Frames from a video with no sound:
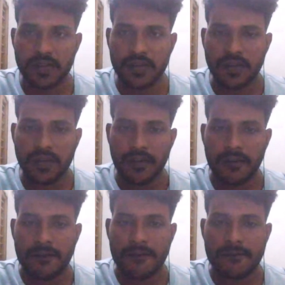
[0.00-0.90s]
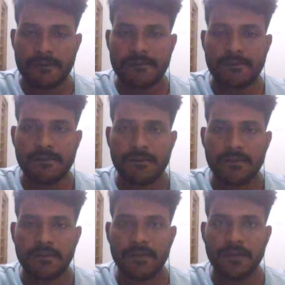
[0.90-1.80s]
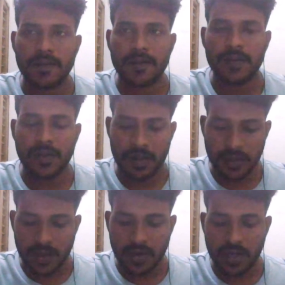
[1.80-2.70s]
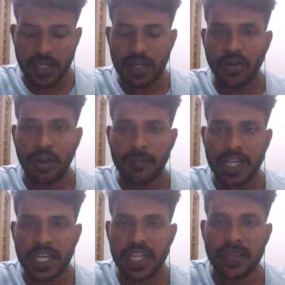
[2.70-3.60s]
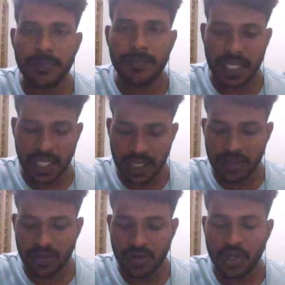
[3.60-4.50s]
beta and the beta p is equal to 2.5, no sir. Normal case.